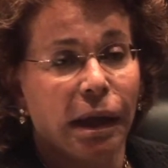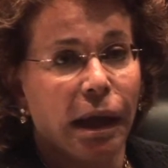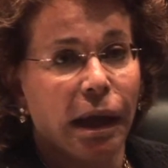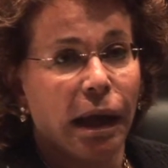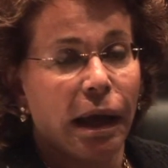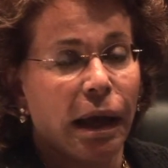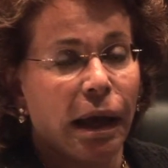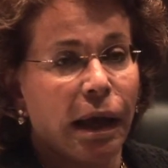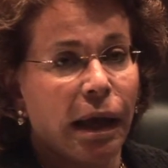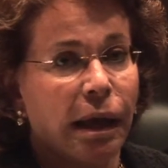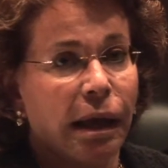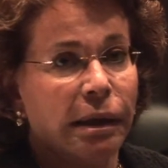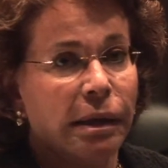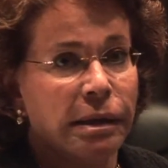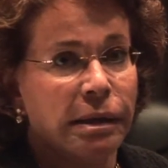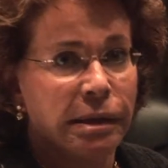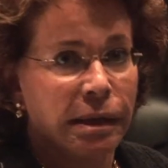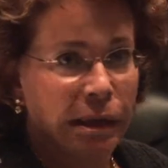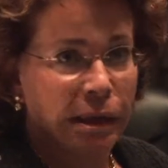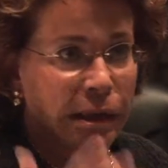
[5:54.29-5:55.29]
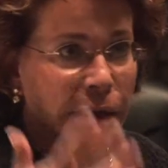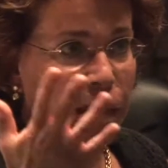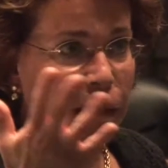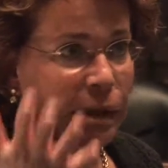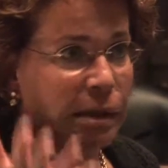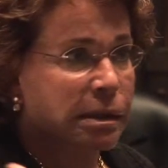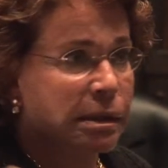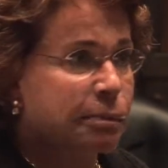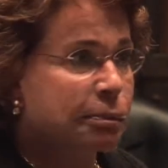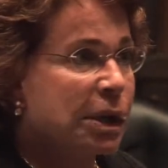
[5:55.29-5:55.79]
And
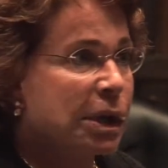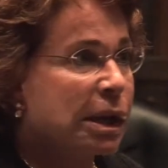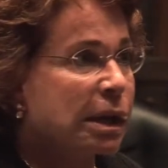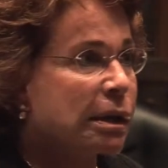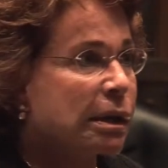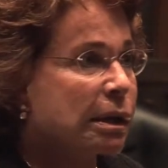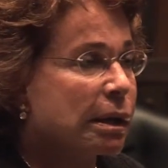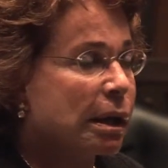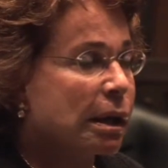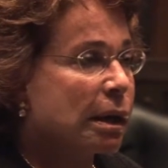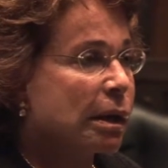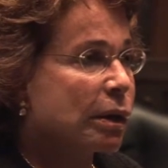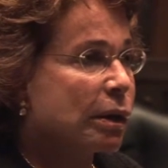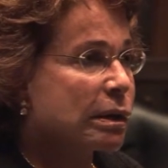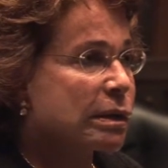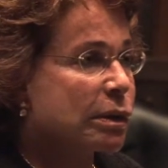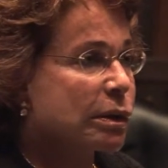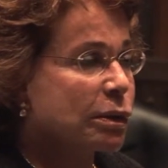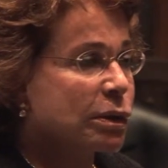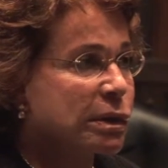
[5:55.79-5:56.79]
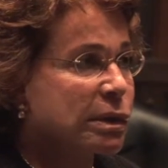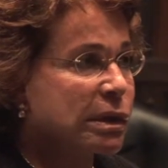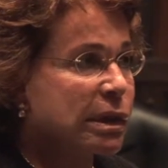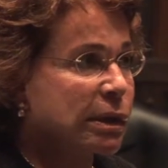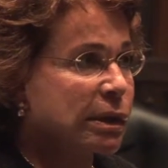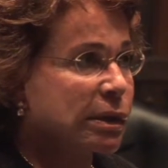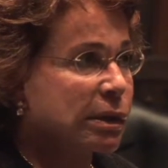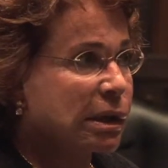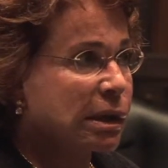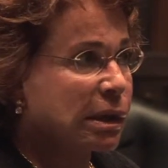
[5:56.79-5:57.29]
it's being also
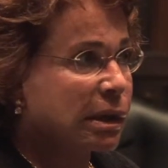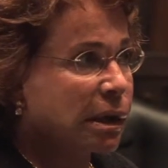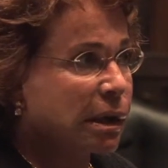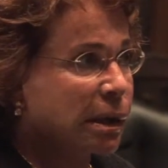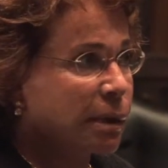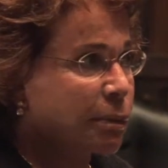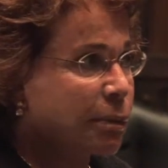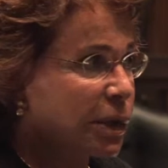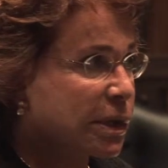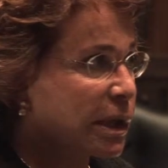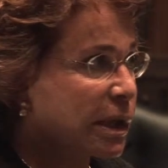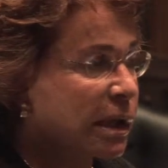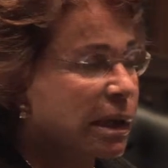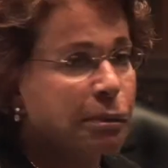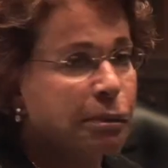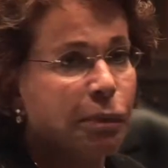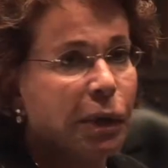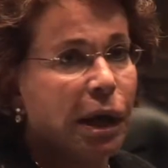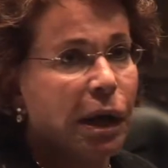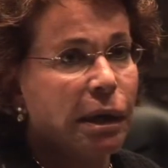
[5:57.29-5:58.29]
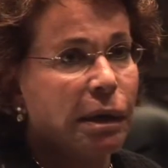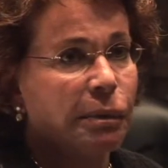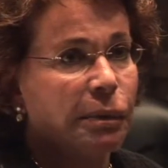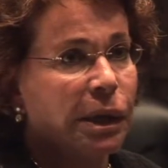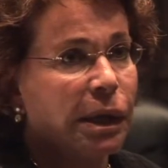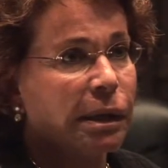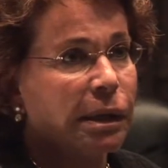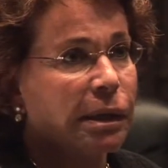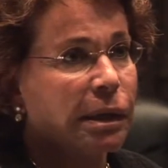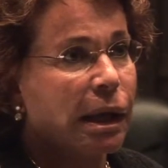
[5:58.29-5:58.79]
considered in the Brazilian
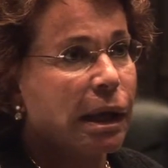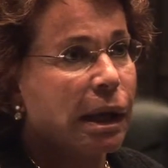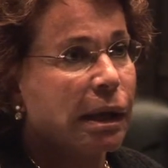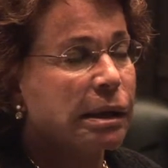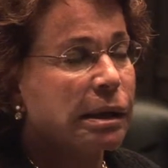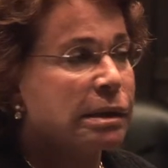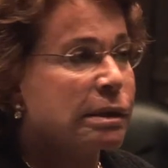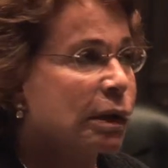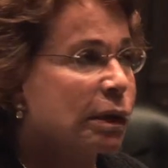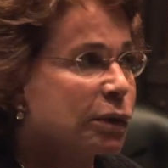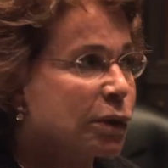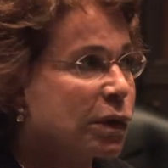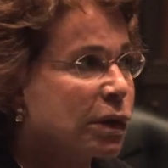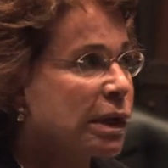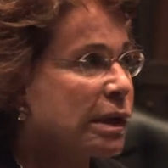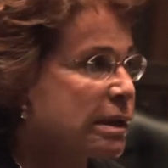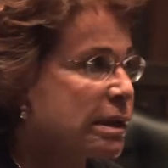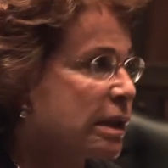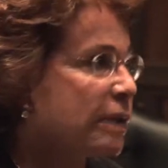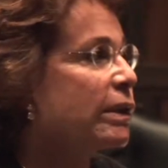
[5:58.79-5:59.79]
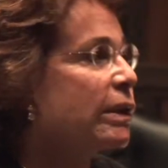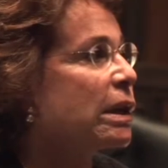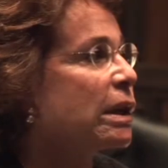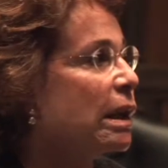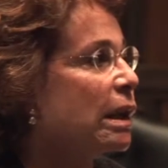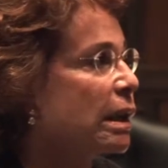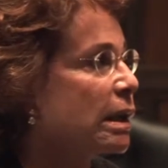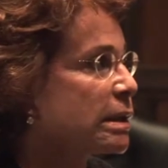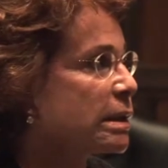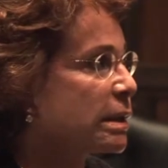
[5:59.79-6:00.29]
parliament, and it's not only a civil
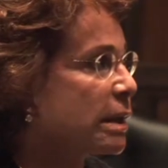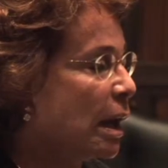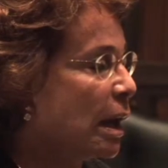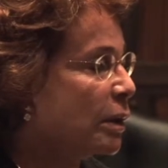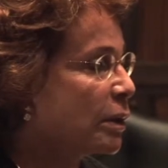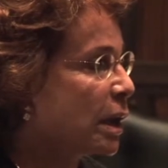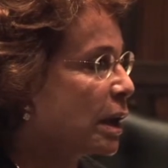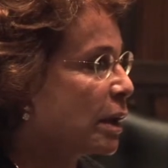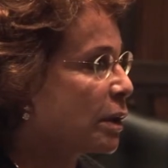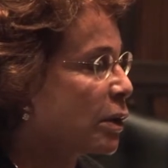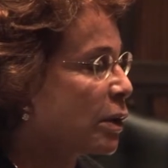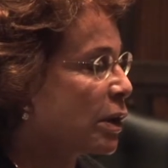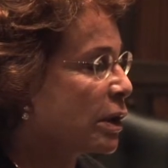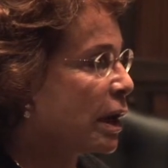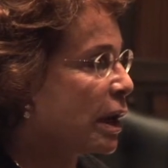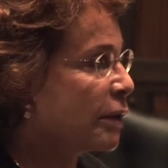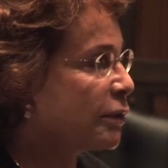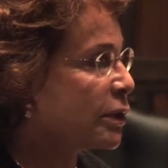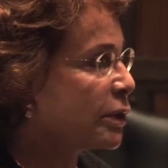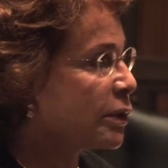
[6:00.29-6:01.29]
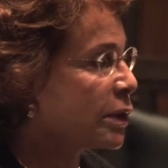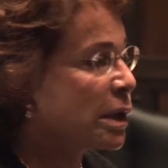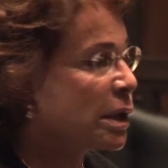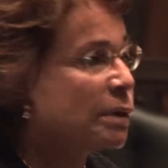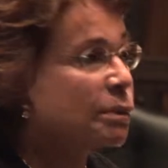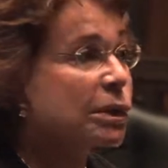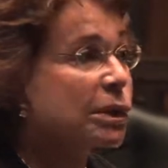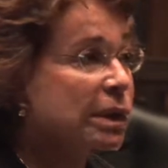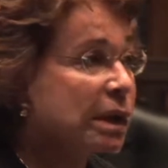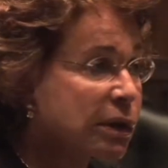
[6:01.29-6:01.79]
case, now they are going after
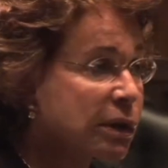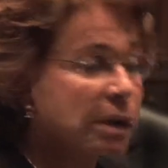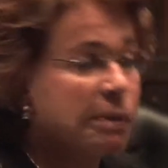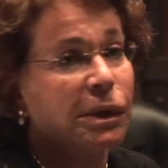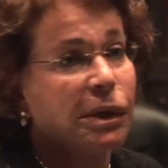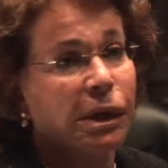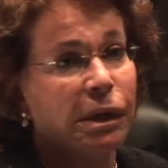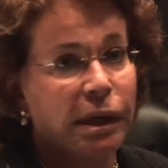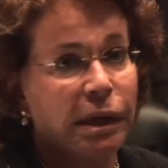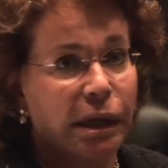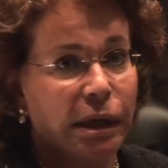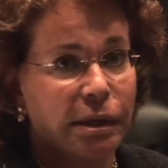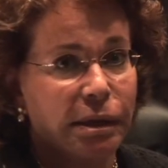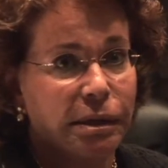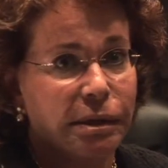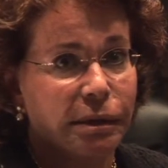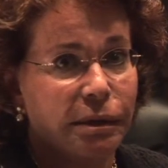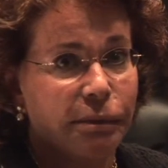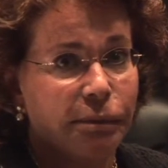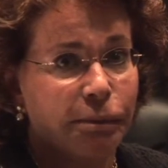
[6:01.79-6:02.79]
him with a criminal case.